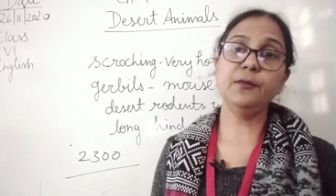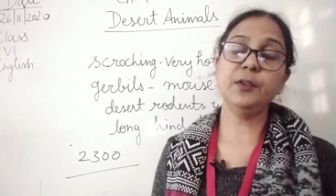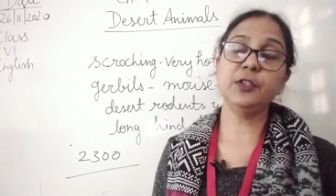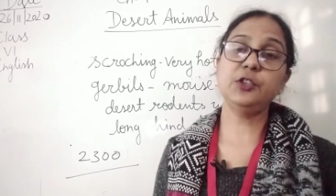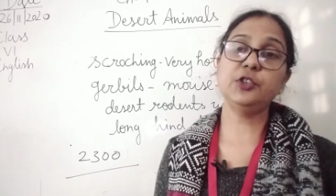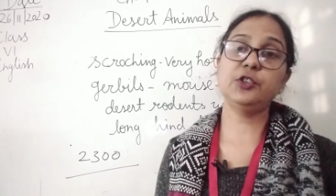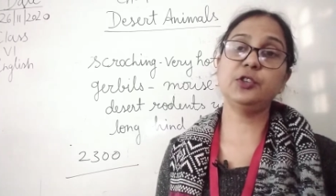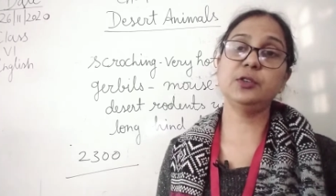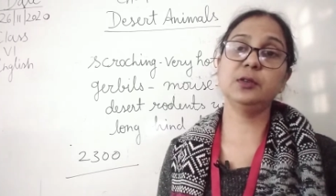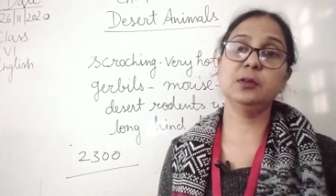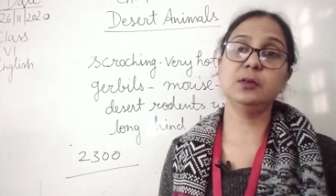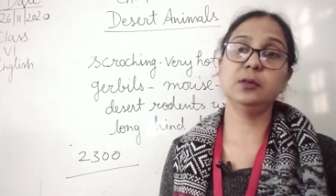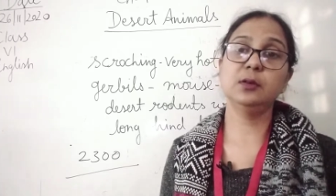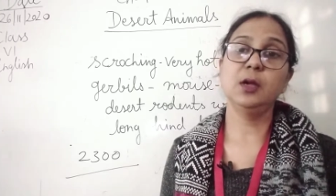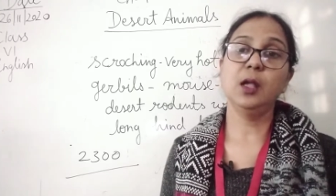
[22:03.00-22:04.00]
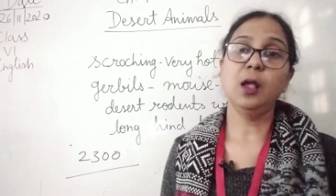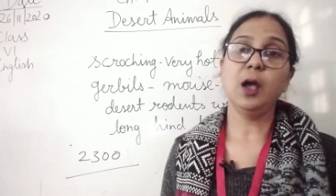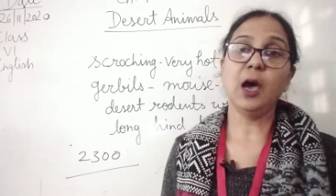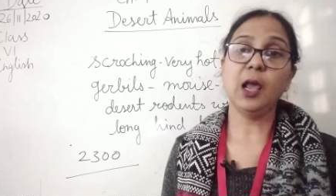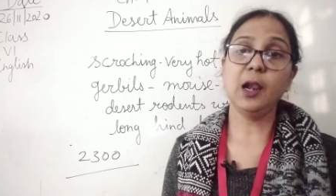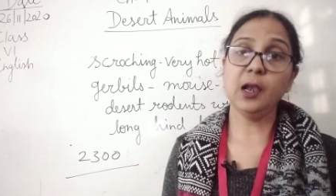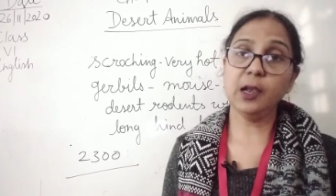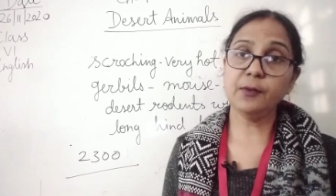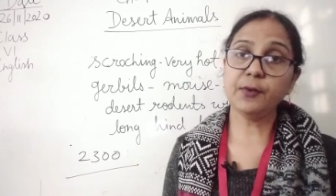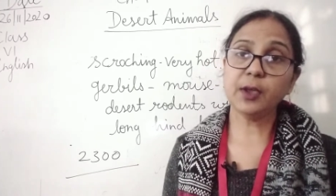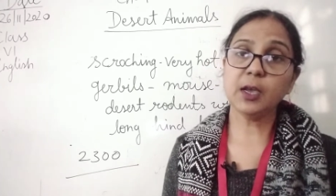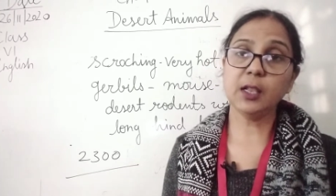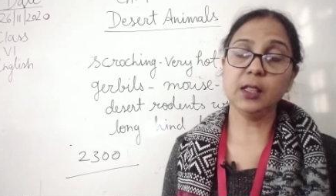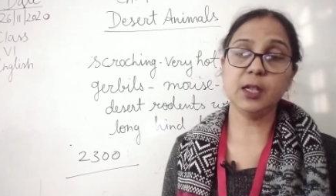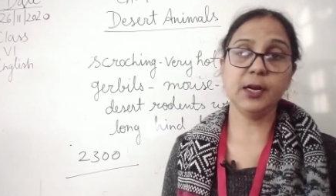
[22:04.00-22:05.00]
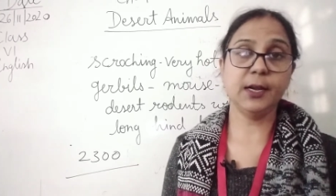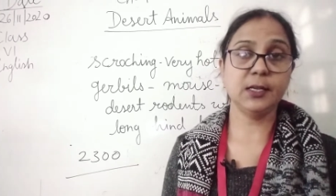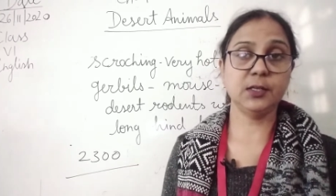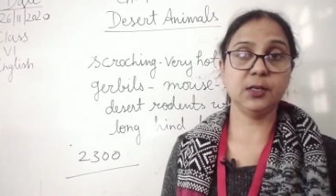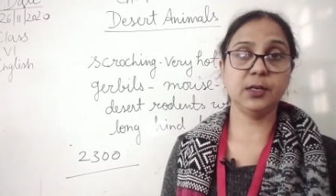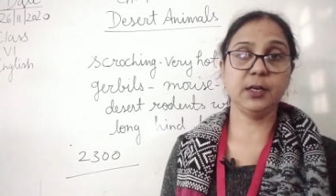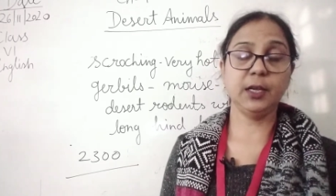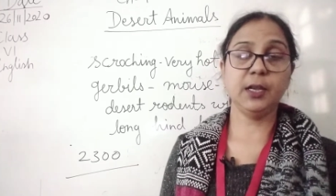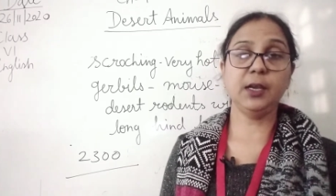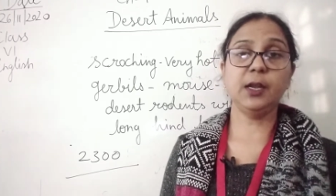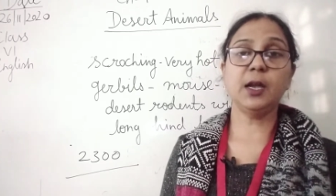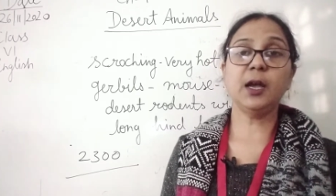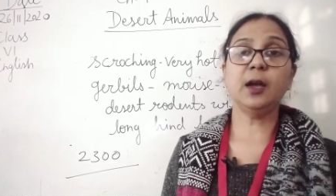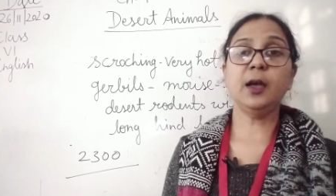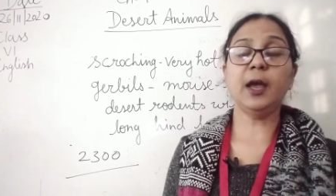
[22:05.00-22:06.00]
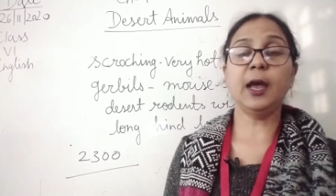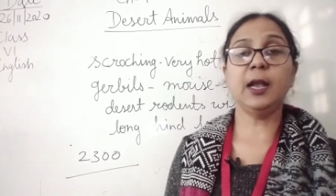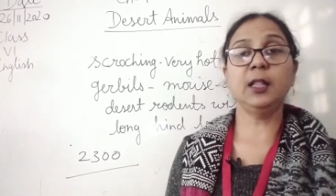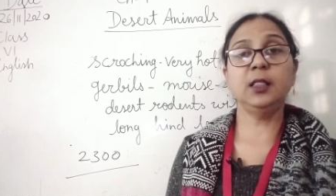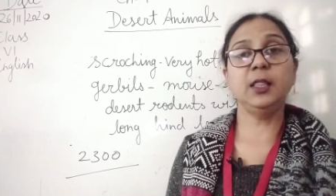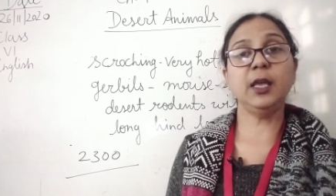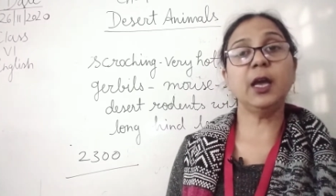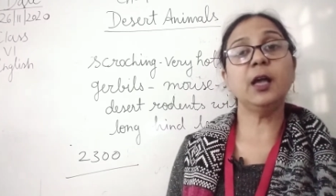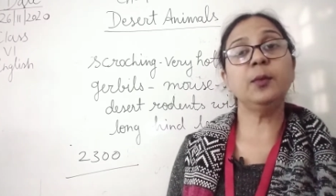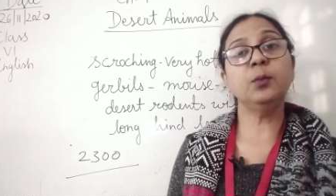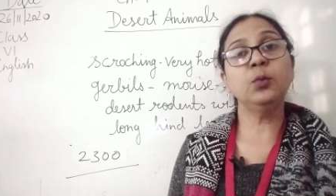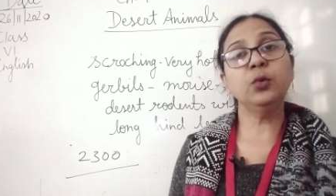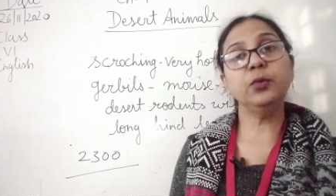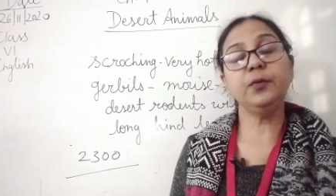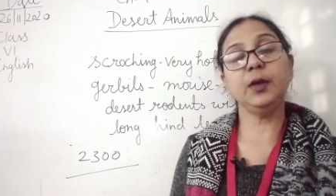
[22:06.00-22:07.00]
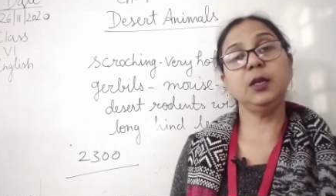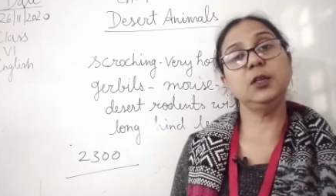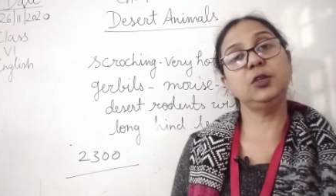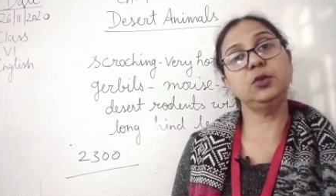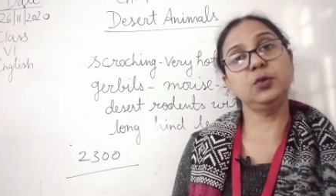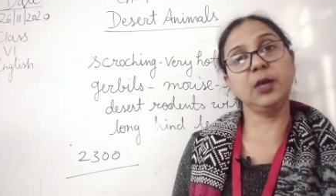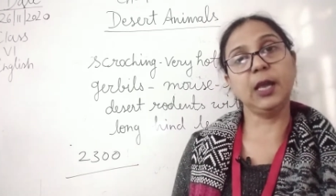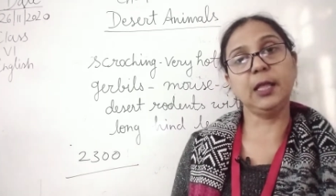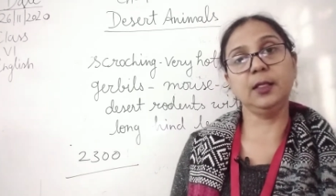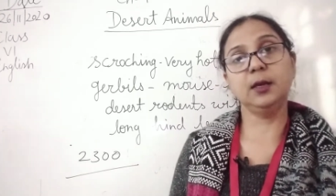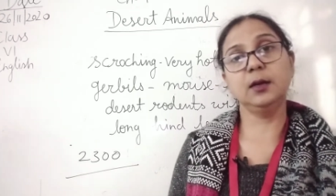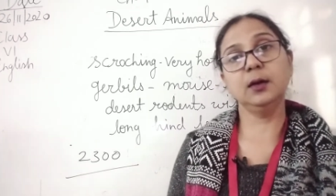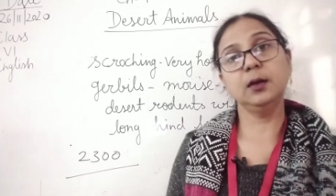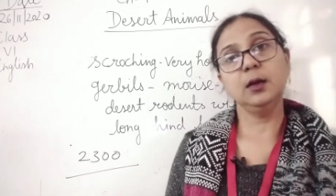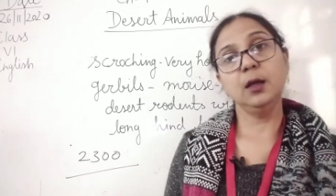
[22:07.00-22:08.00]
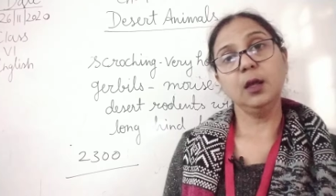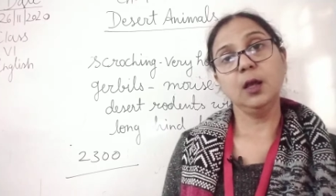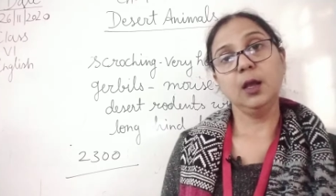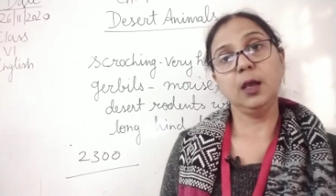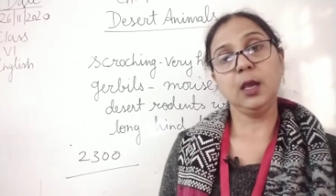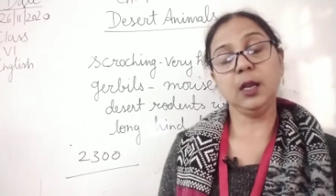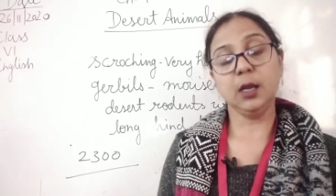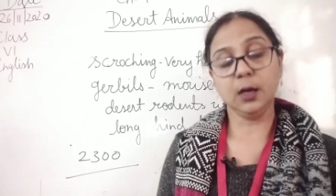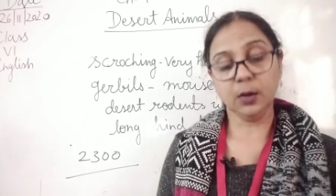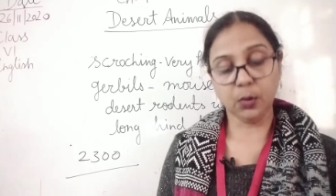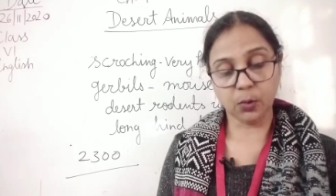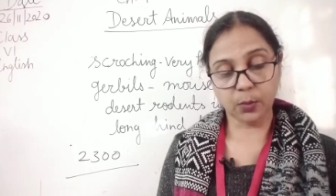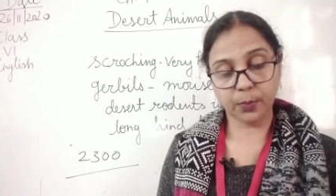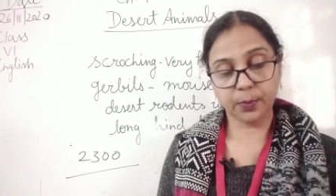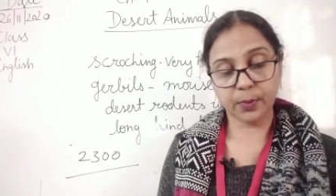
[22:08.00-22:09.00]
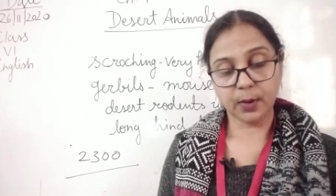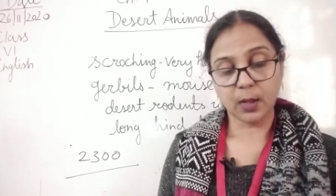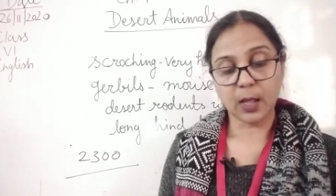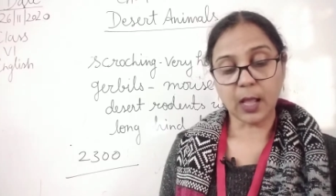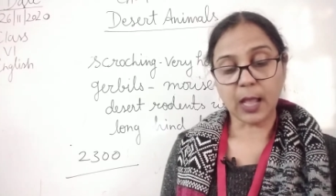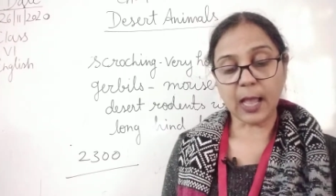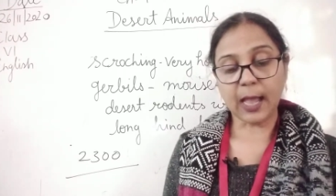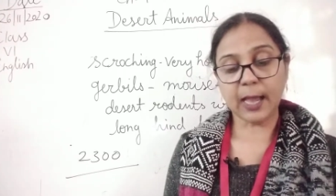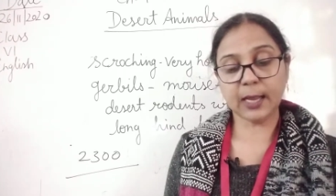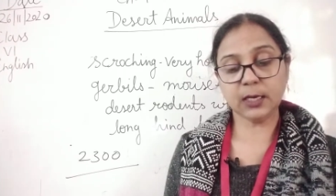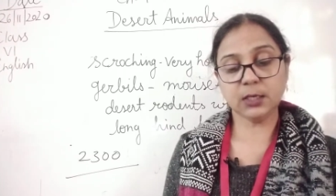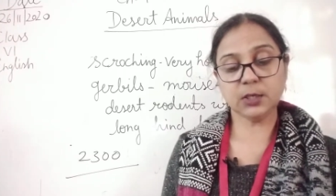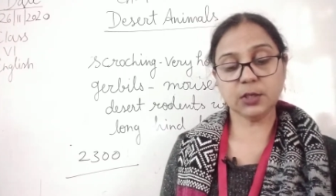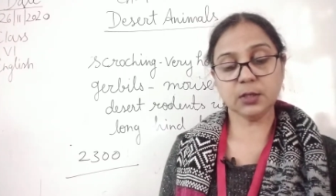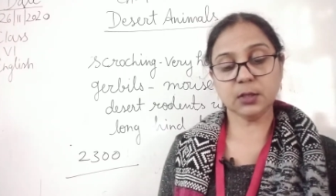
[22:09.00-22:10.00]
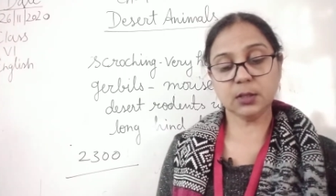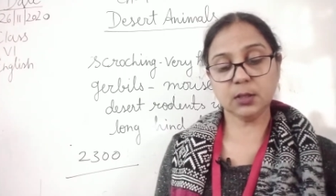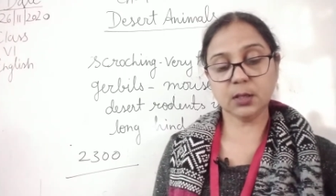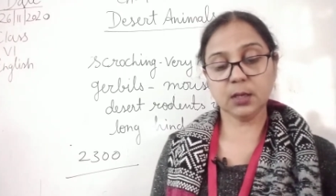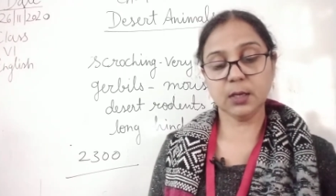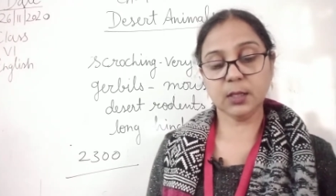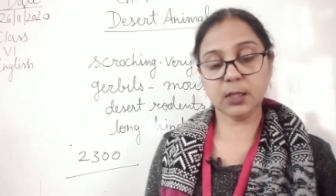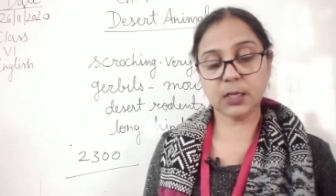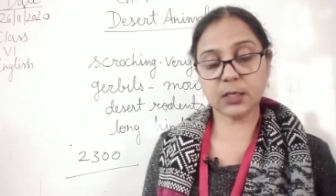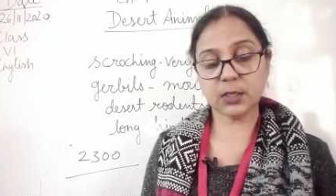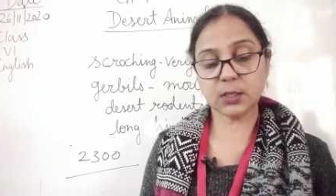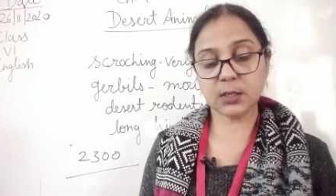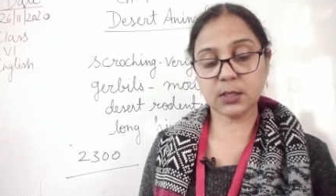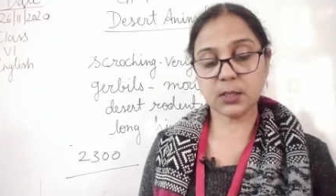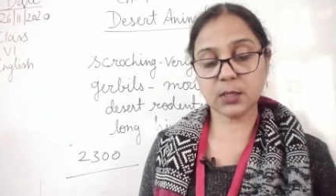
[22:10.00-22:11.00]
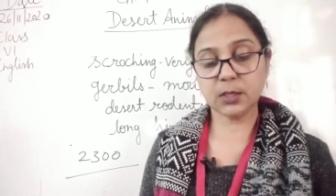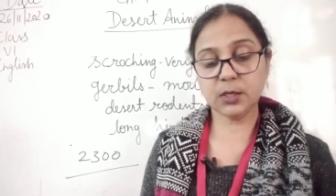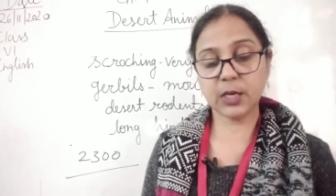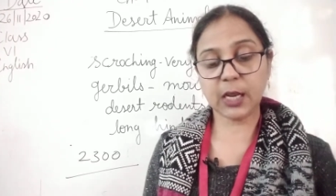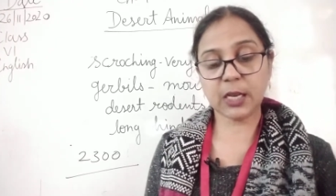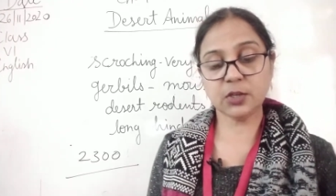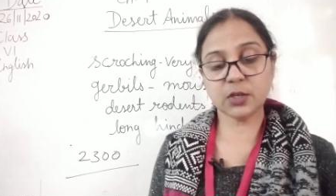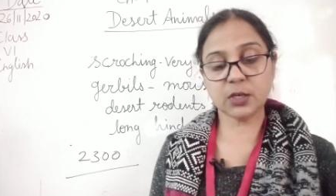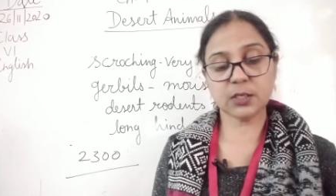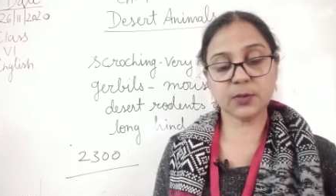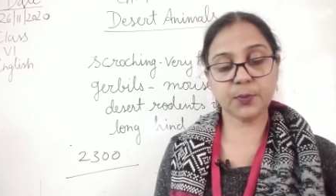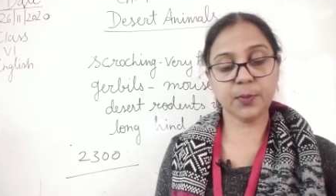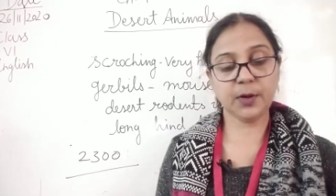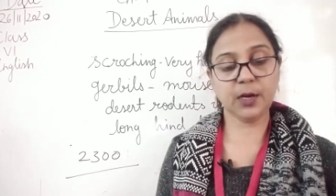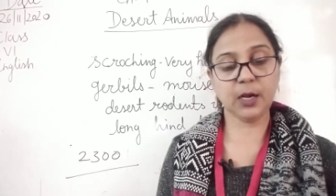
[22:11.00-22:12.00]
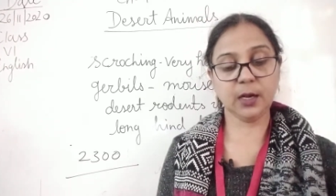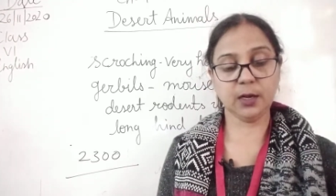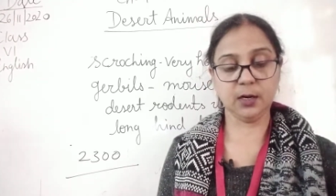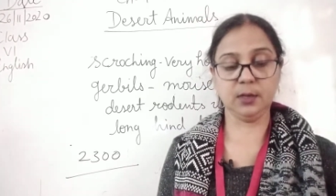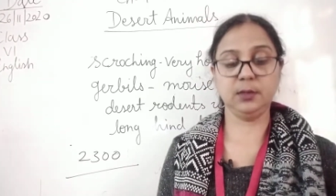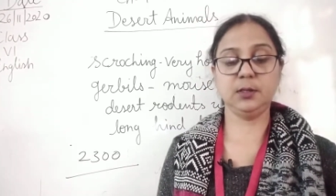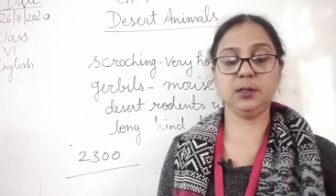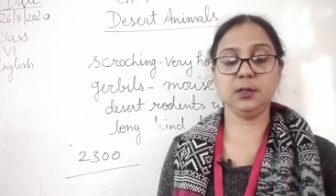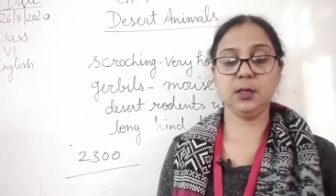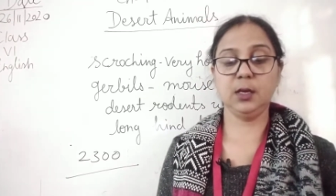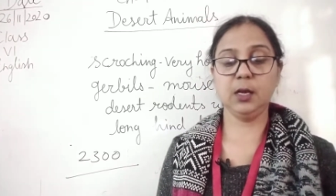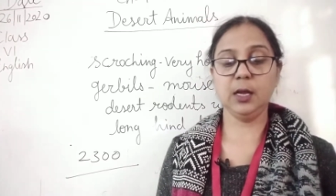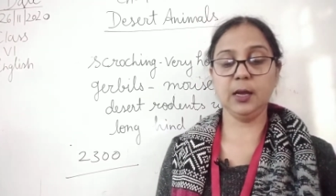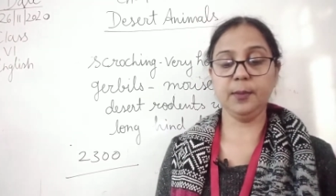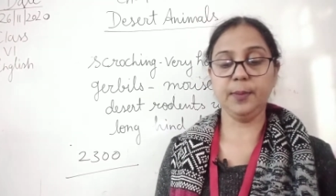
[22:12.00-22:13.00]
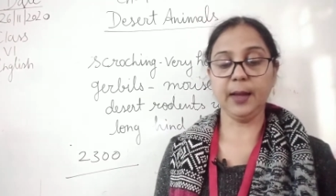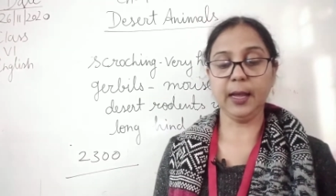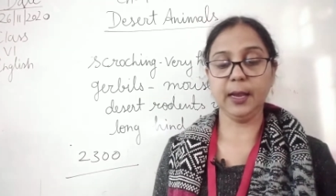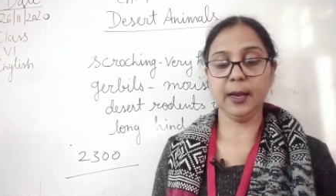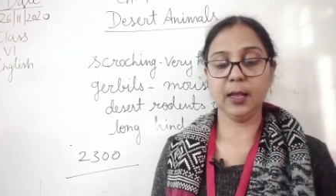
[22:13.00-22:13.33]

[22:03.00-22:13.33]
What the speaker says: which are living in the desert area, and they are moving together in a group, and they just dangerous predators nearby.